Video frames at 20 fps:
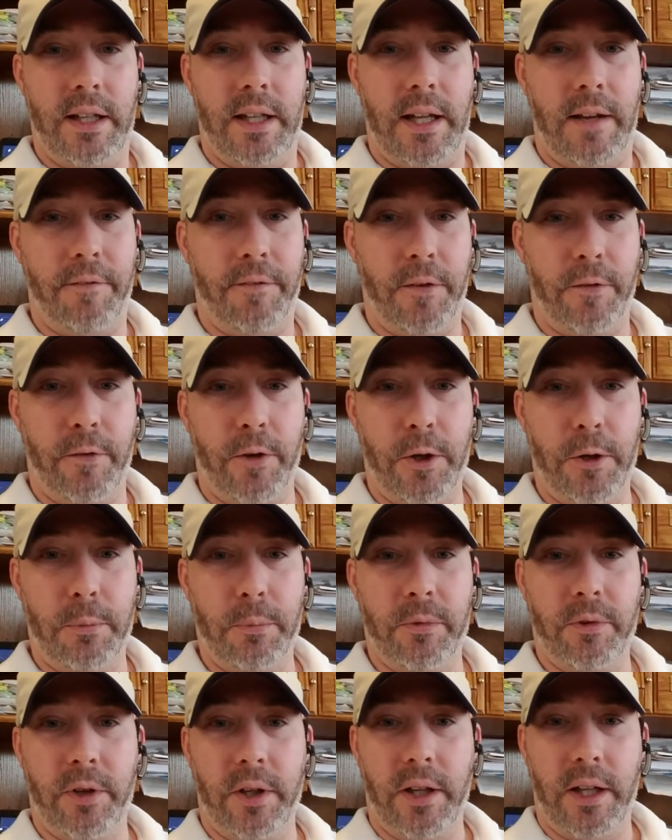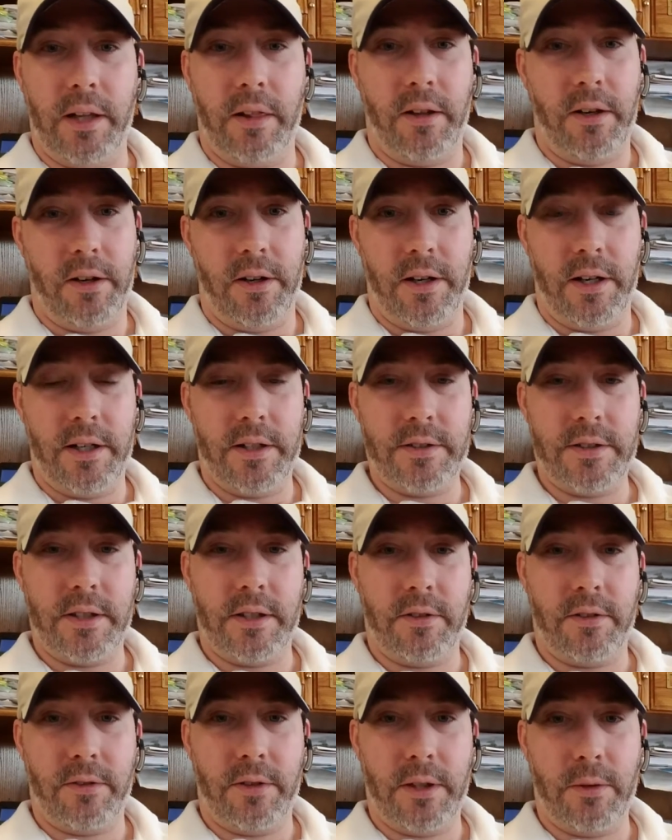if the room's really large,
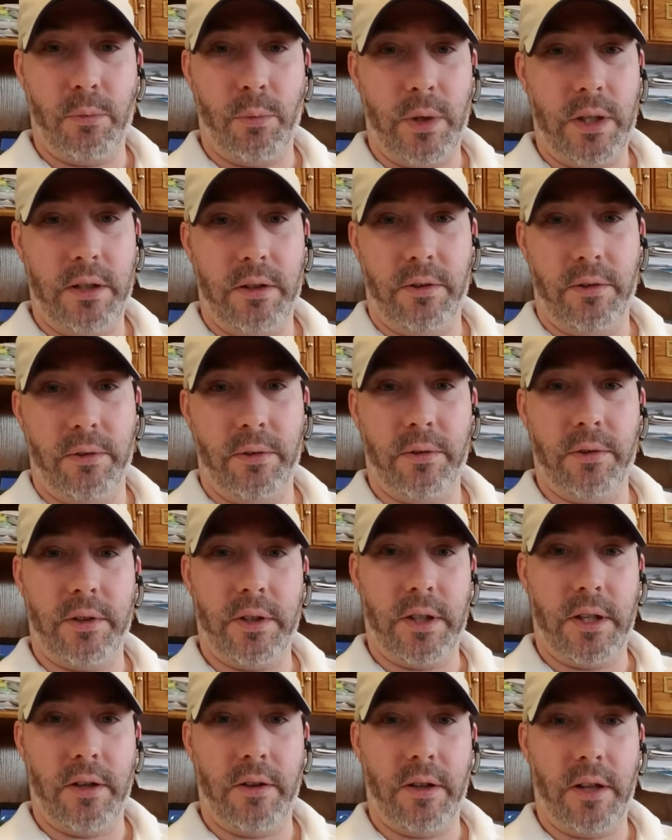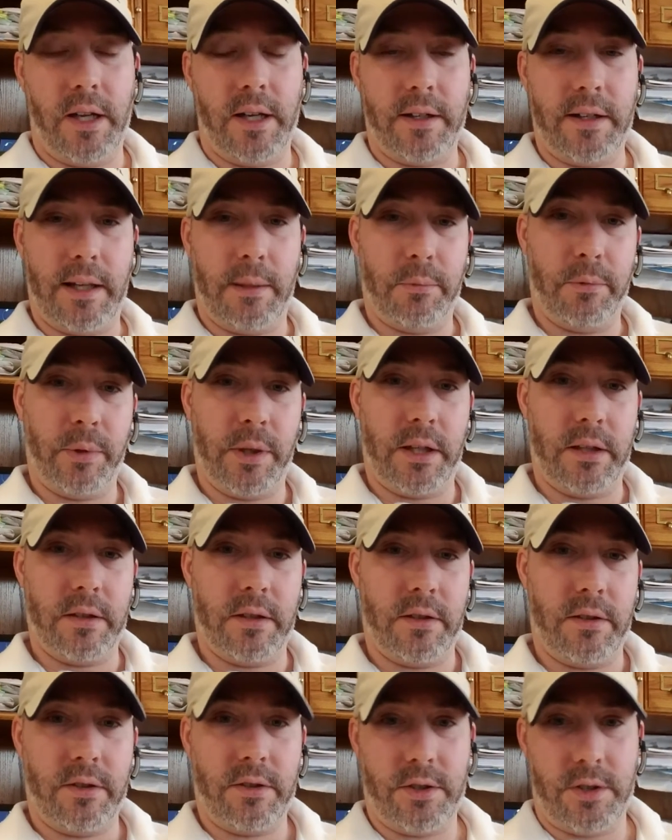it's on wheels, a lot of times we can
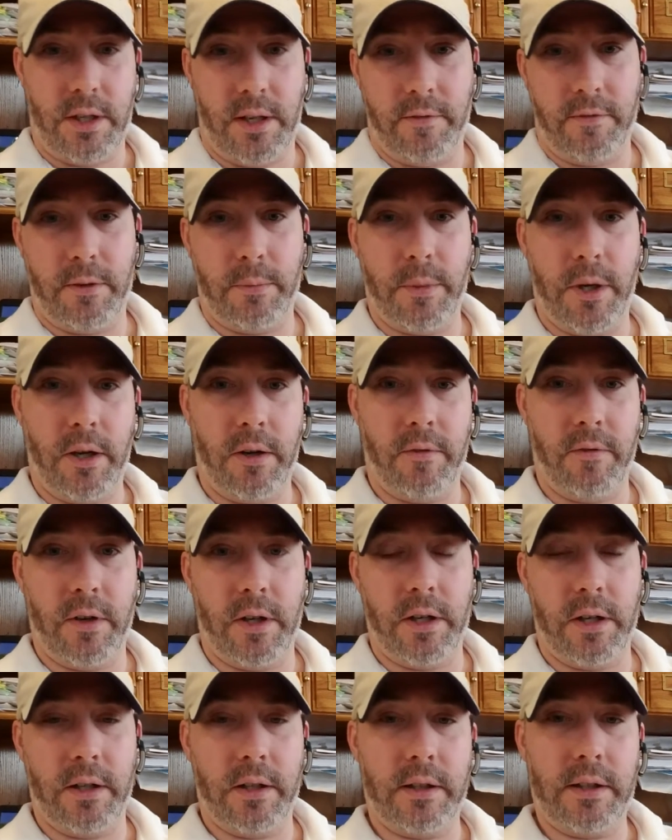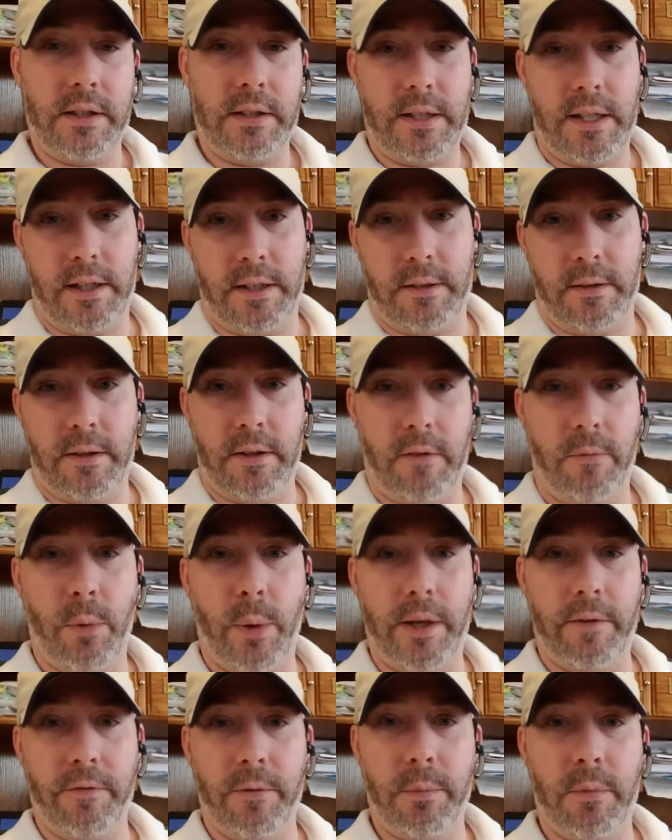just shove them over, kind of
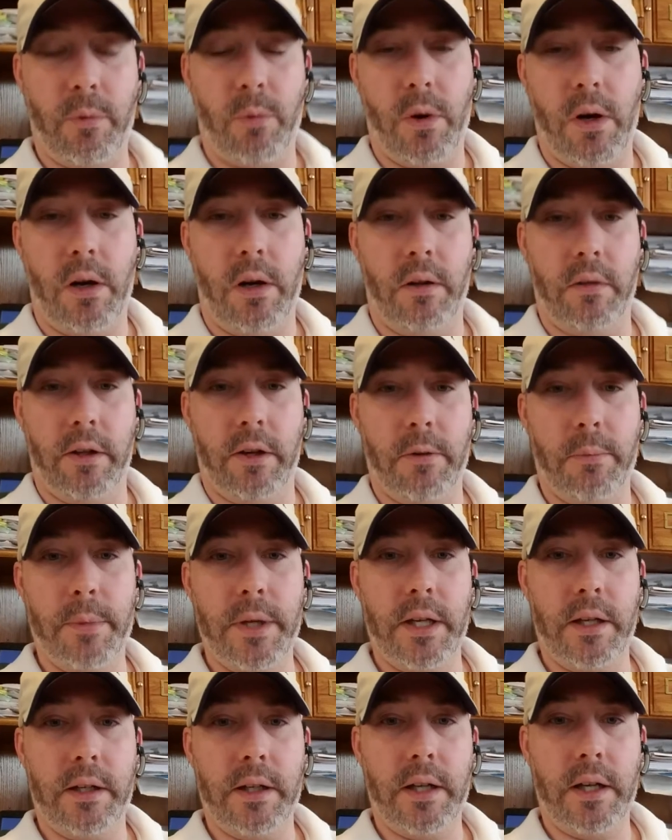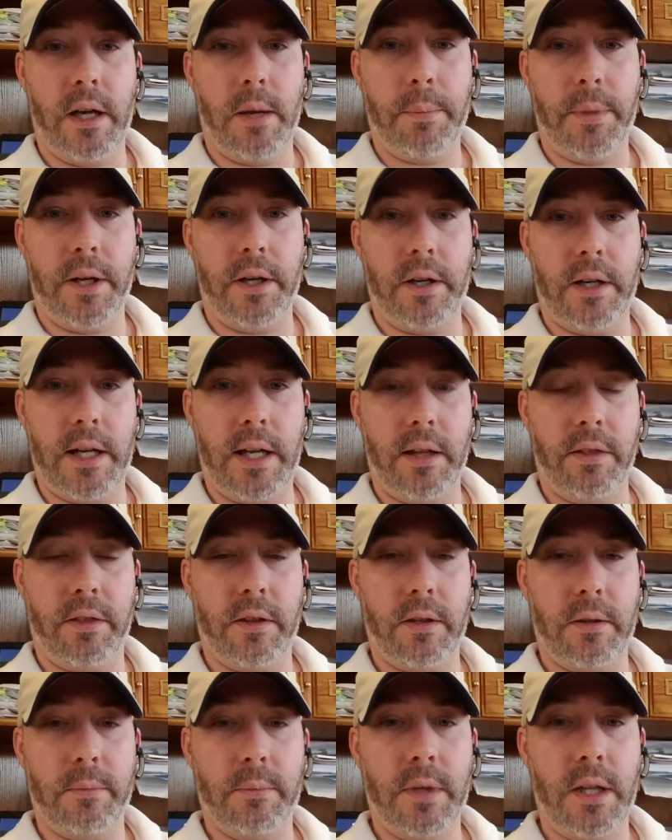away from the wall a little bit and get up underneath
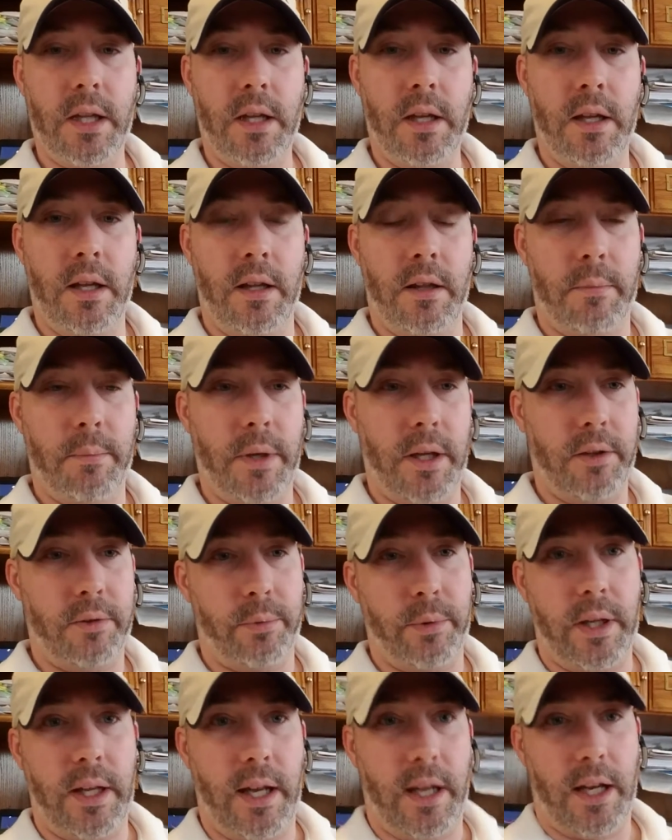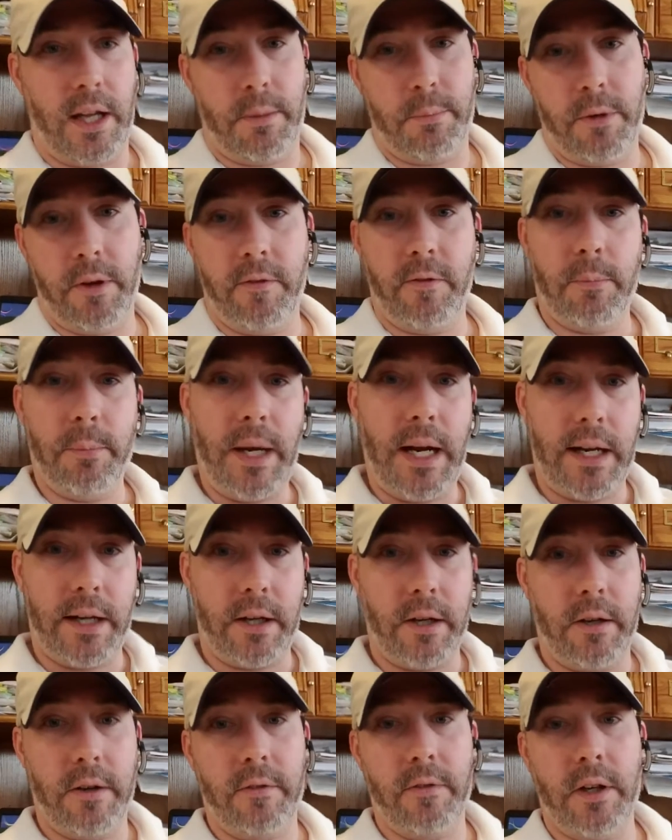them best we can, move them
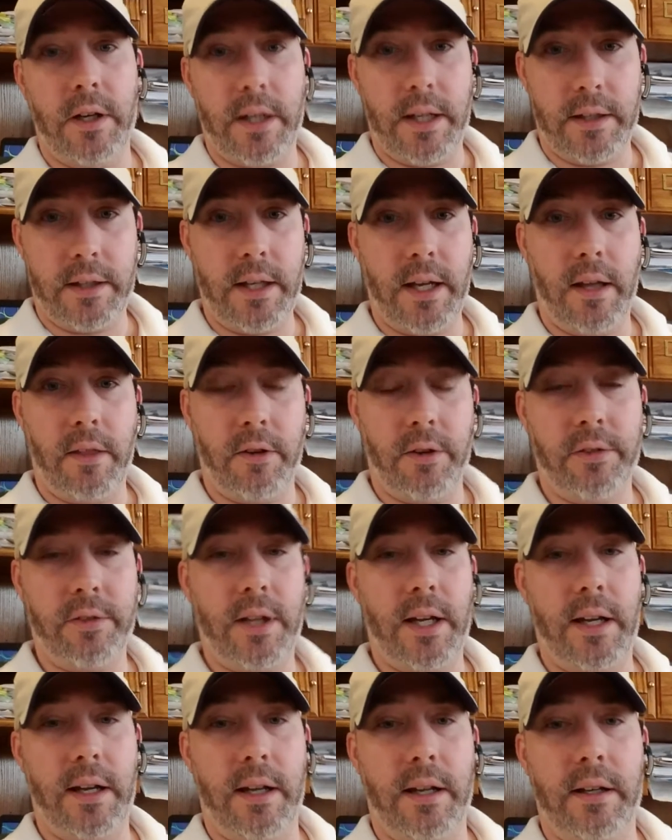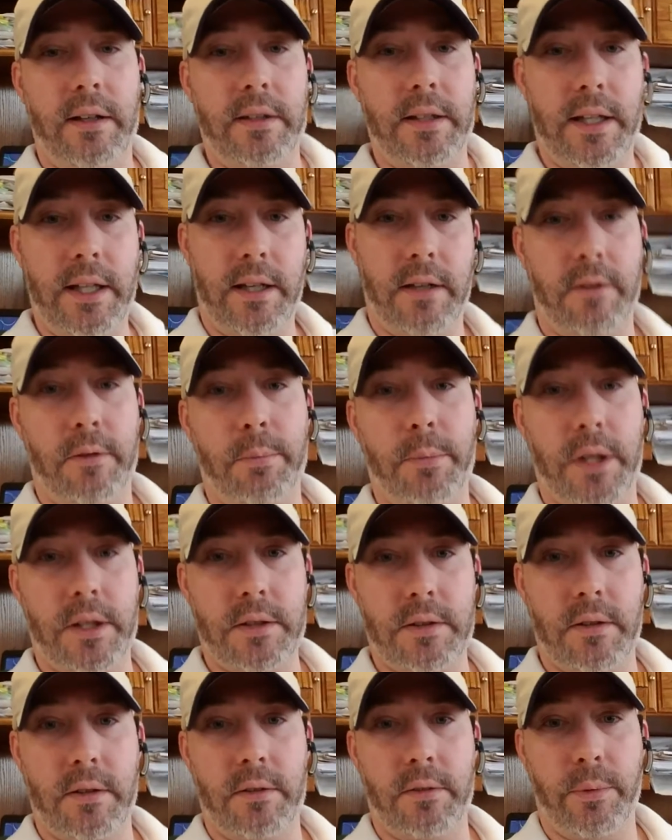back over and get the other side and get as
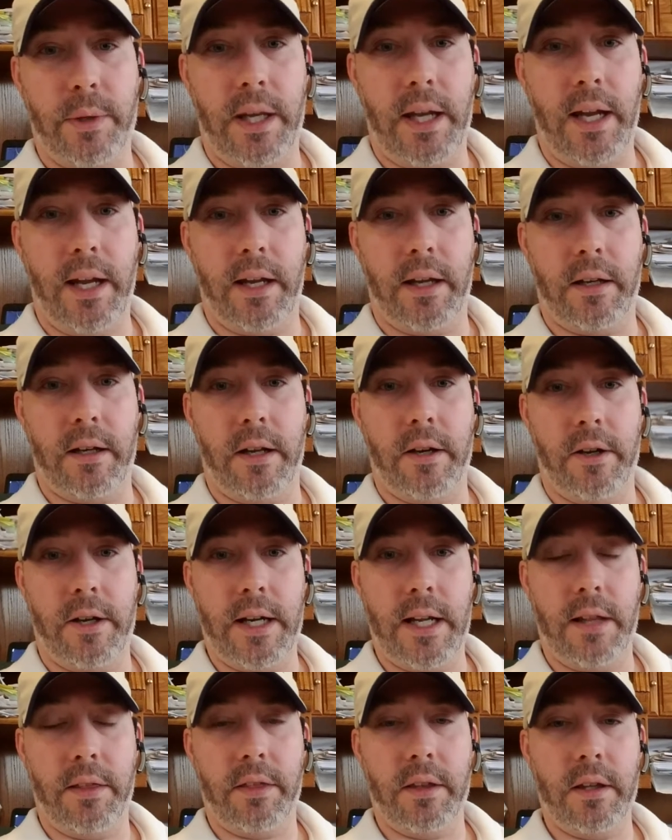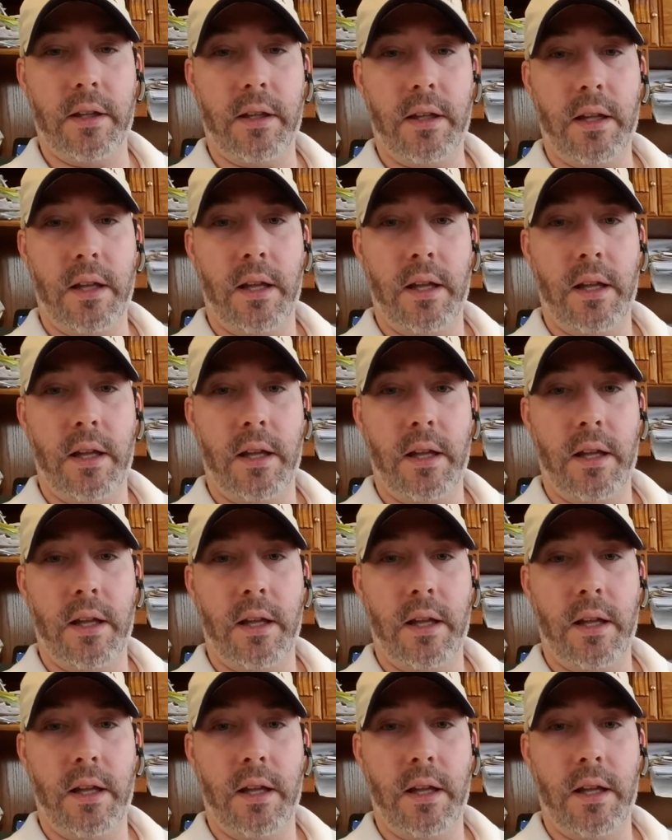much as we can underneath it.